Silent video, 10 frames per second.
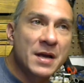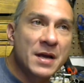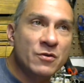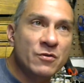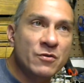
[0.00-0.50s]

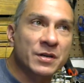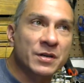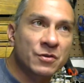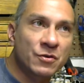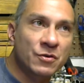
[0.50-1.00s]
you want to
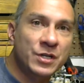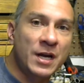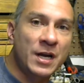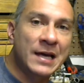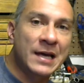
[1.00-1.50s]

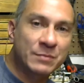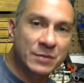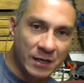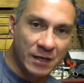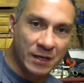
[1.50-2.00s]
associate them
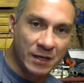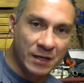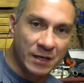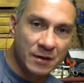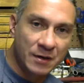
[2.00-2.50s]

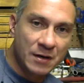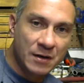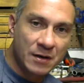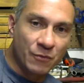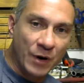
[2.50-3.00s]
together,
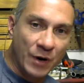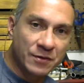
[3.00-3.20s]
right?